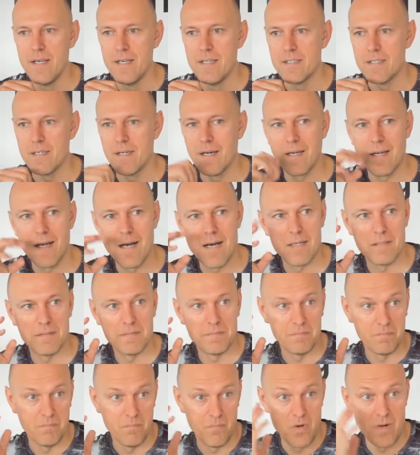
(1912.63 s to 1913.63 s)
So I got
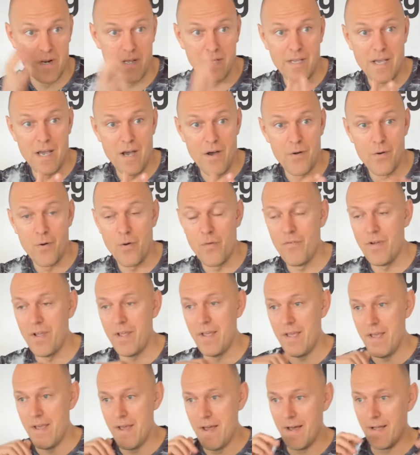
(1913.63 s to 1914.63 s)
one account over
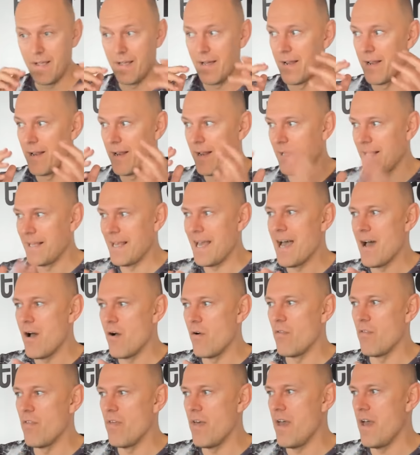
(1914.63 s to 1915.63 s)
here, I got an
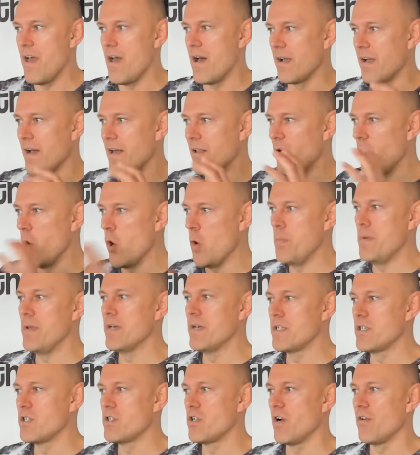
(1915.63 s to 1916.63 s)
account there, I got O B
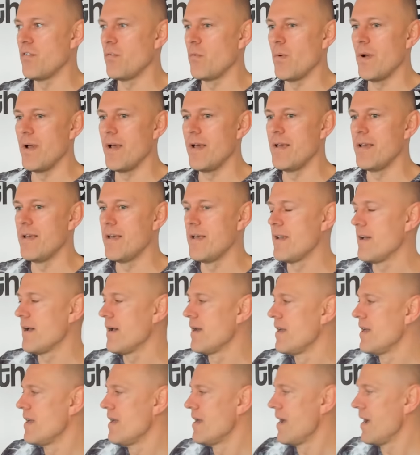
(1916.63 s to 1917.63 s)
S software here,
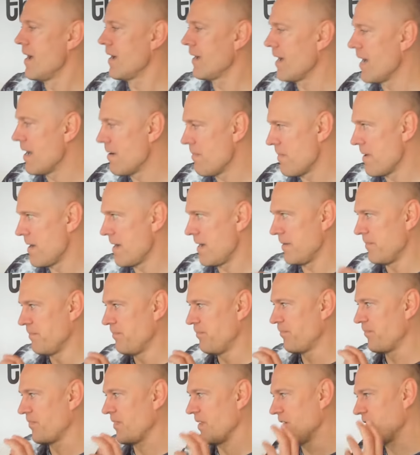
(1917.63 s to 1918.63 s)
I got my
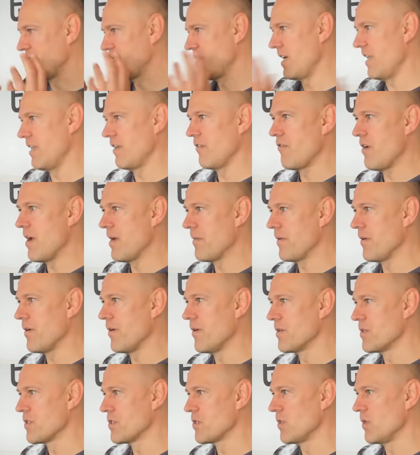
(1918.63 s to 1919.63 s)
Telegram
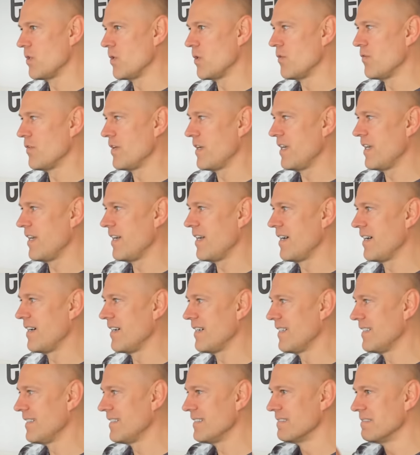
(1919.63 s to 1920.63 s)
console over here,
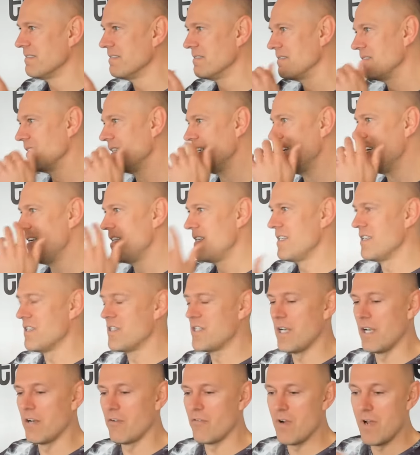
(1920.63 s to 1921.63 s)
and, and
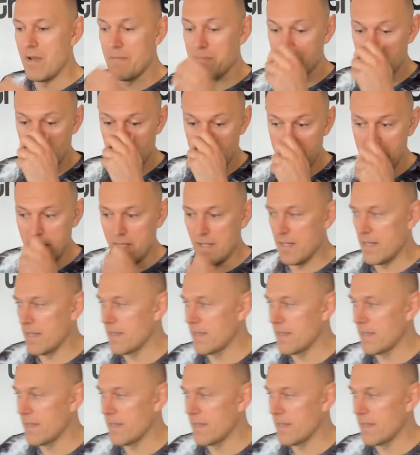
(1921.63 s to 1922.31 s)
Telegram as well.